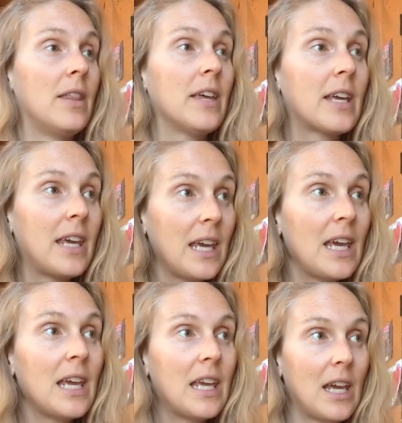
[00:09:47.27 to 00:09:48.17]
The
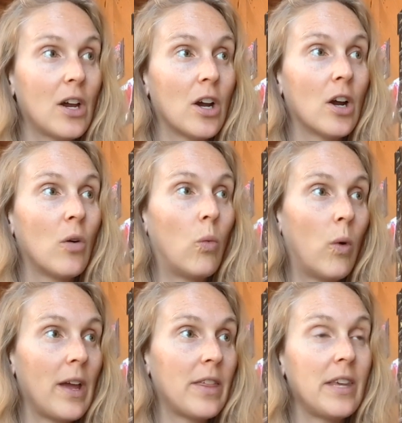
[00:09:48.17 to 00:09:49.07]
key here
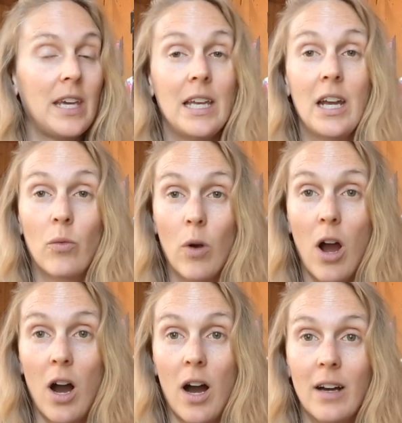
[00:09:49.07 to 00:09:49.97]
with eating
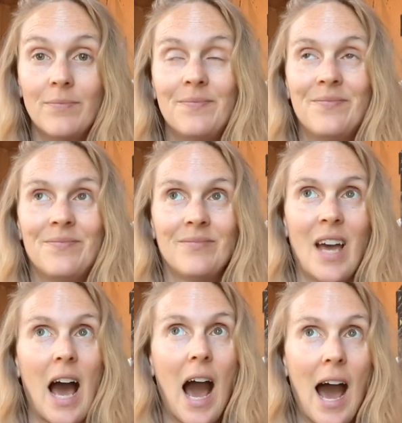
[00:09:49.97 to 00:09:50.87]
raw,
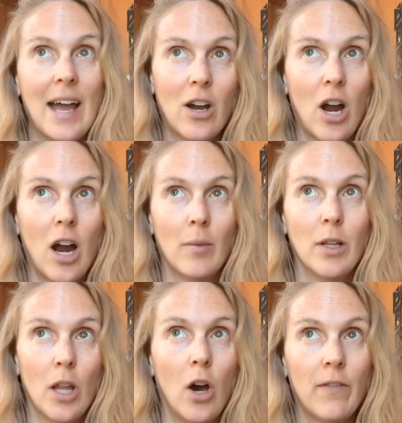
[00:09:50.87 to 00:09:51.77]
a high
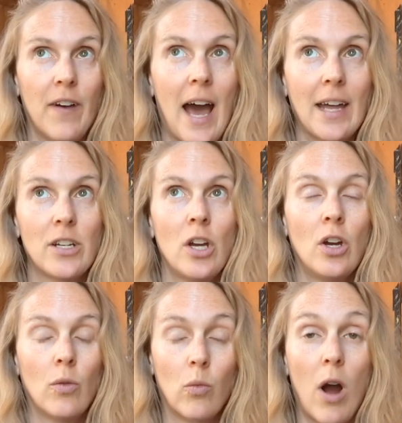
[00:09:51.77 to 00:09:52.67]
carb, low fat,
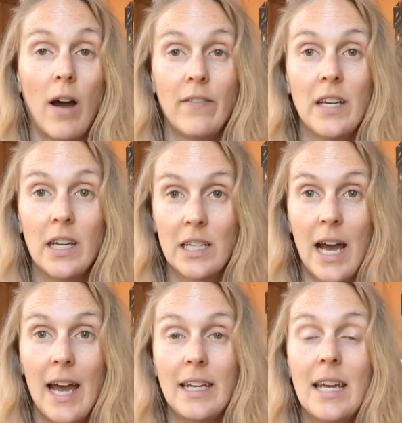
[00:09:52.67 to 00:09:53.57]
raw vegan
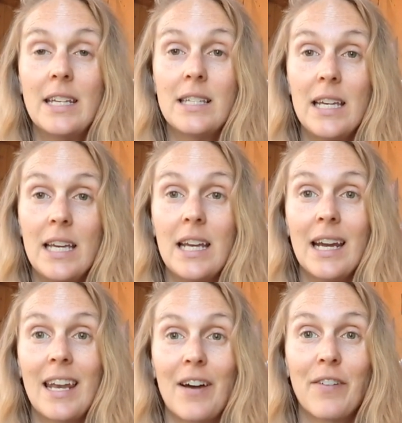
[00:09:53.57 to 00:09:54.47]
diet, is
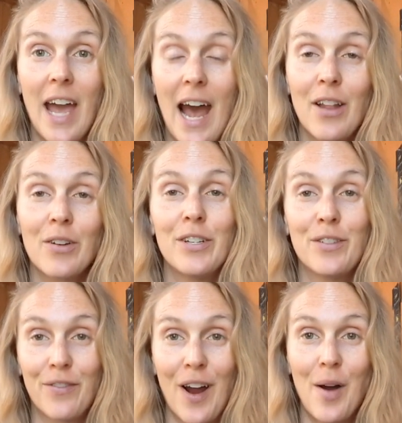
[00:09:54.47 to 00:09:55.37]
eating enough
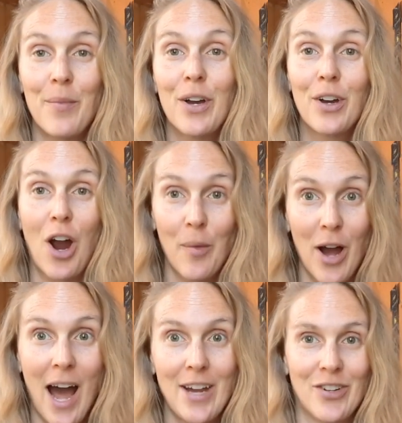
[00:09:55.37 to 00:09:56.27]
calories from
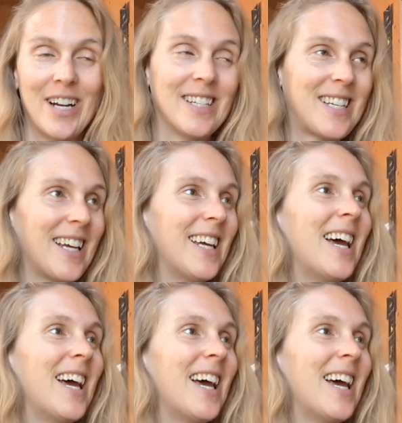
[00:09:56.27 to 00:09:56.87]
carbohydrates.